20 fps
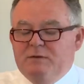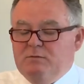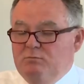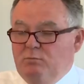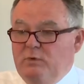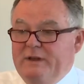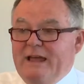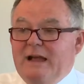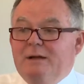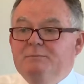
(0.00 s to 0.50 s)

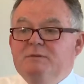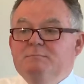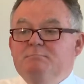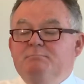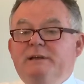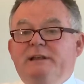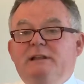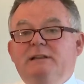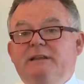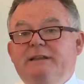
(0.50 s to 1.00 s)
we help them
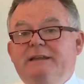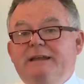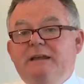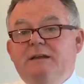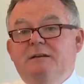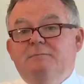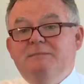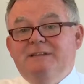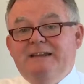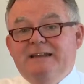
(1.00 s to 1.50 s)
build the
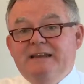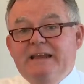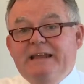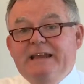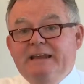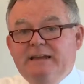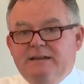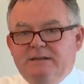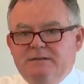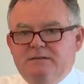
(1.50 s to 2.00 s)
income they
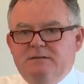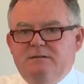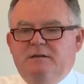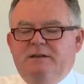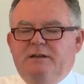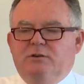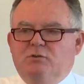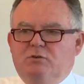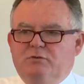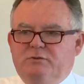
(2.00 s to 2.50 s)
need
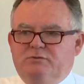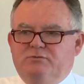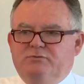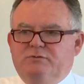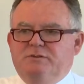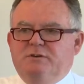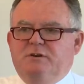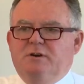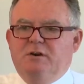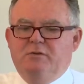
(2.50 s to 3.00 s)
in order to
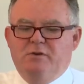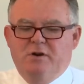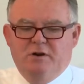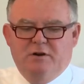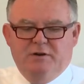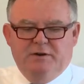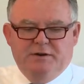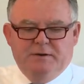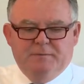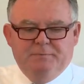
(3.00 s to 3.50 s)
retire
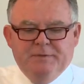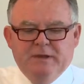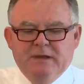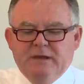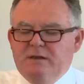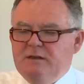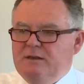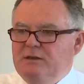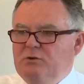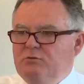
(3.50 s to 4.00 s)
earlier?
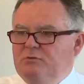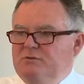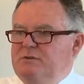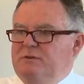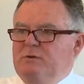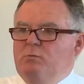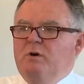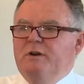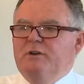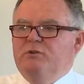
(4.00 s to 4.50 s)
You know, do
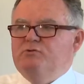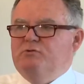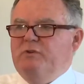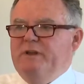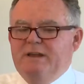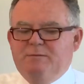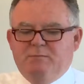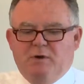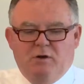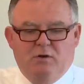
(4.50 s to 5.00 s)
they want a
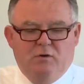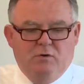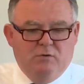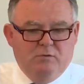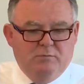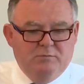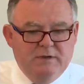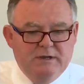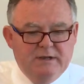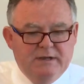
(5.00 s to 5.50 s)
dream
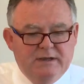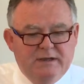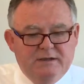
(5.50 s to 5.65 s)
home?